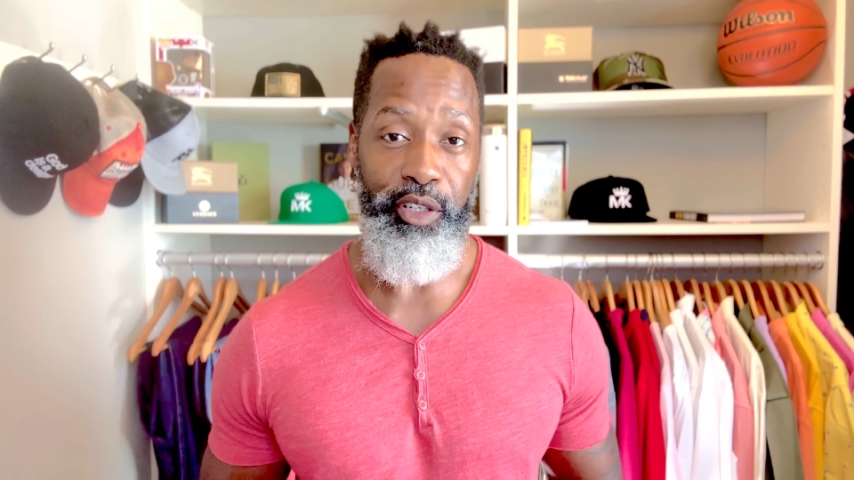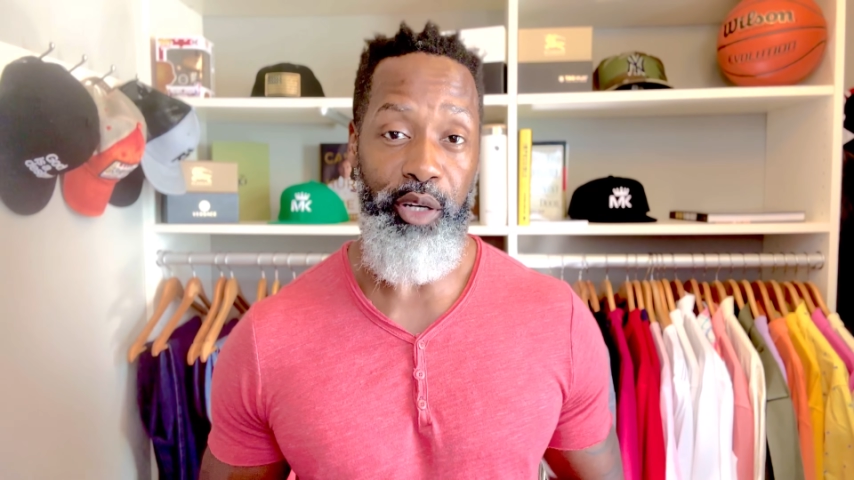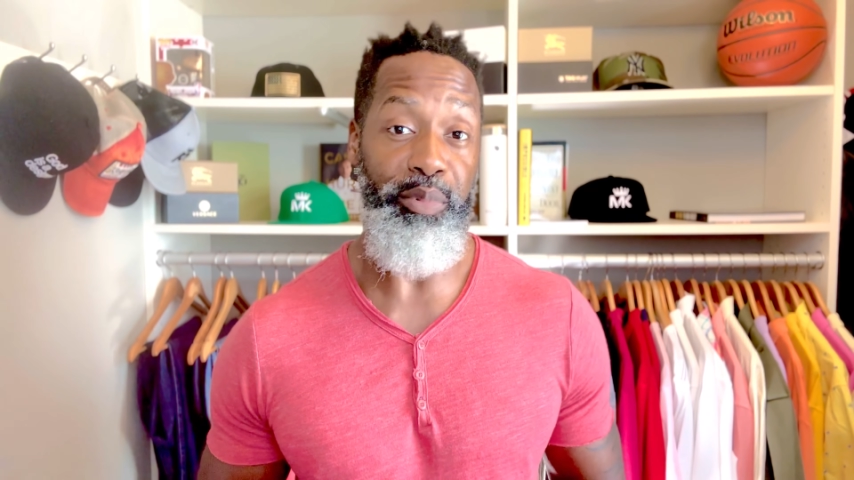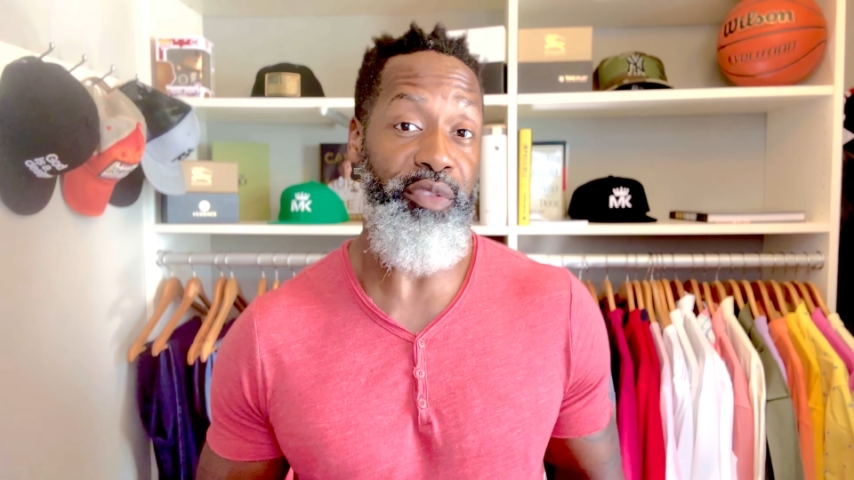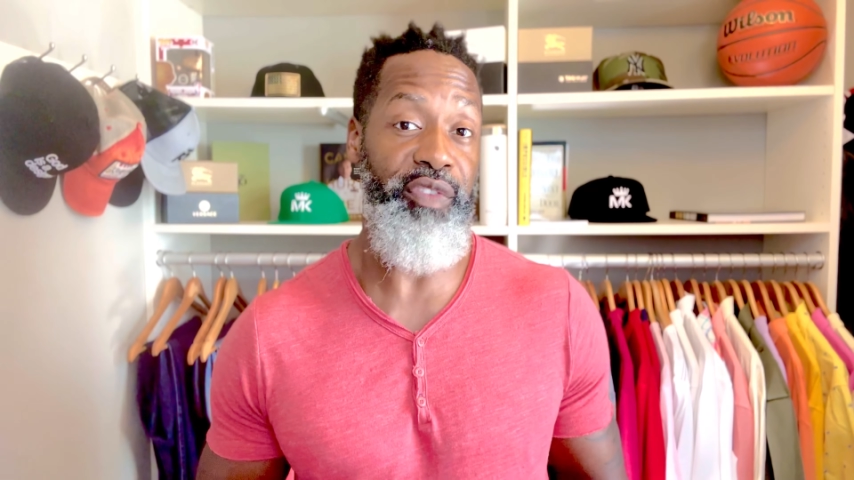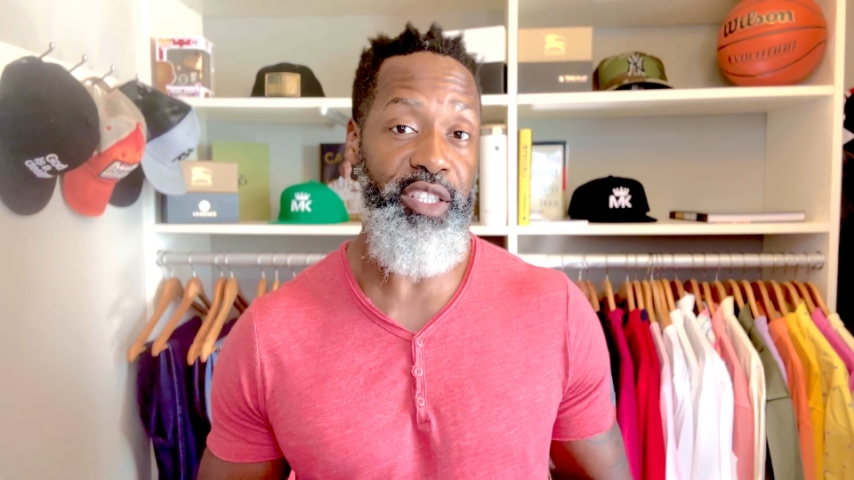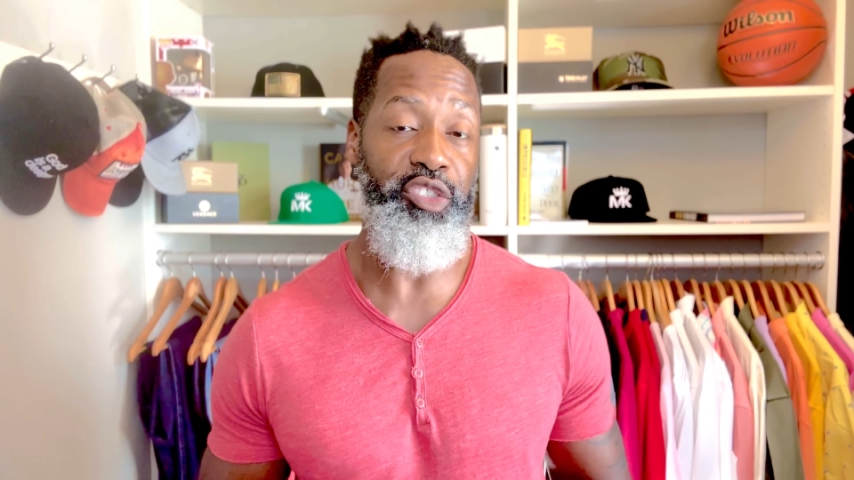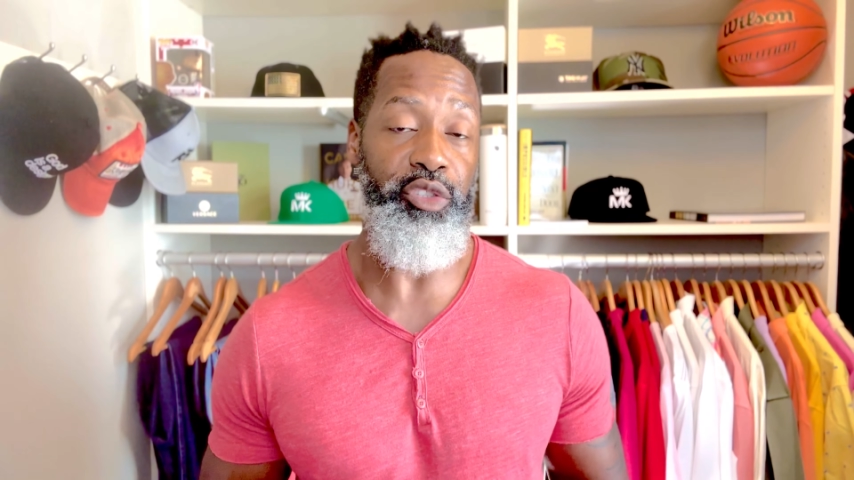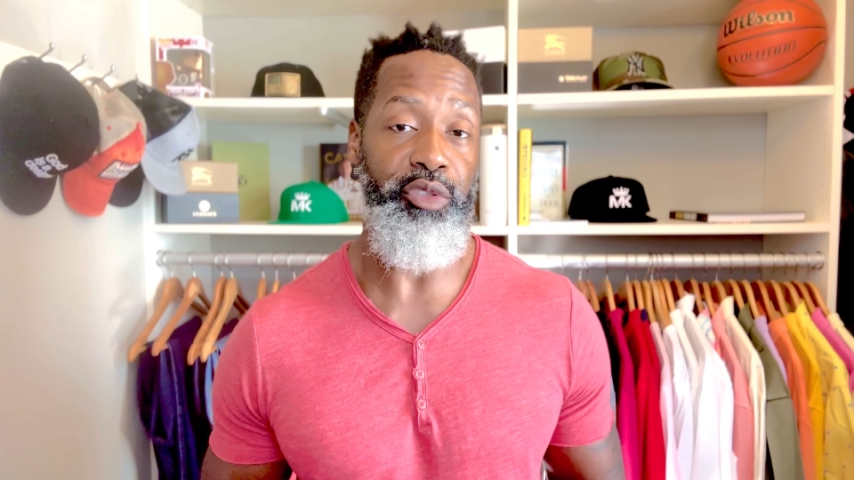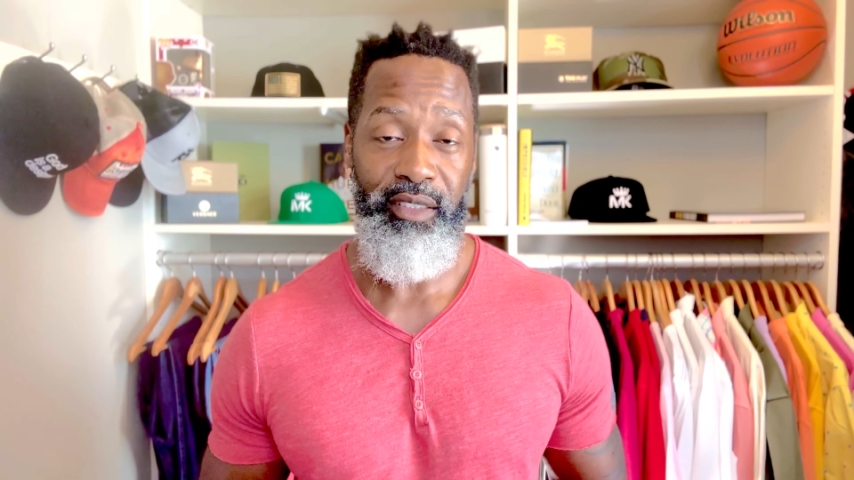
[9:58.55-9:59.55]
a
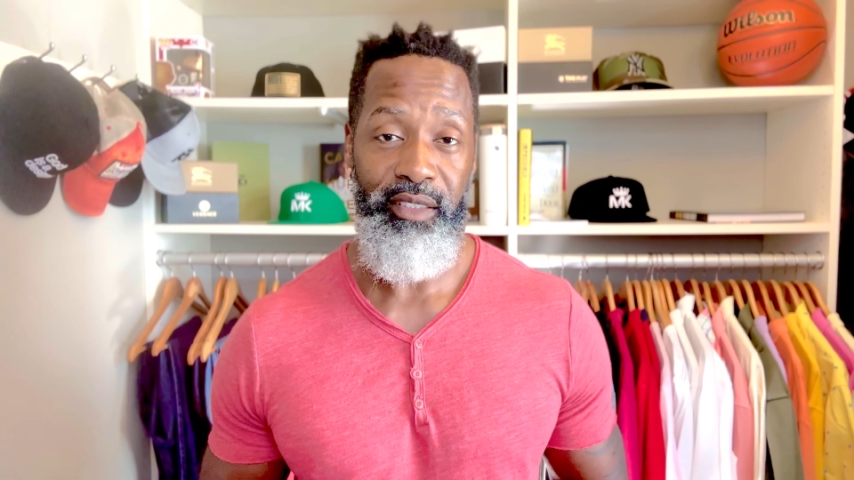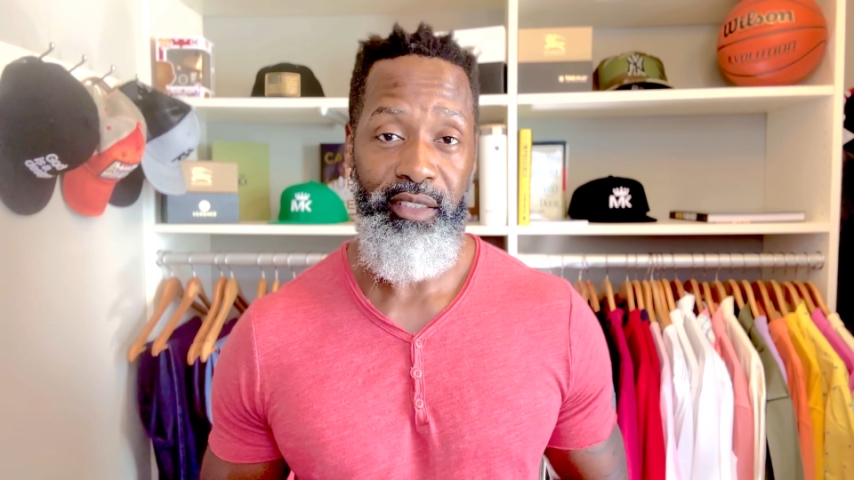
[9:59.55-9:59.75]
professional.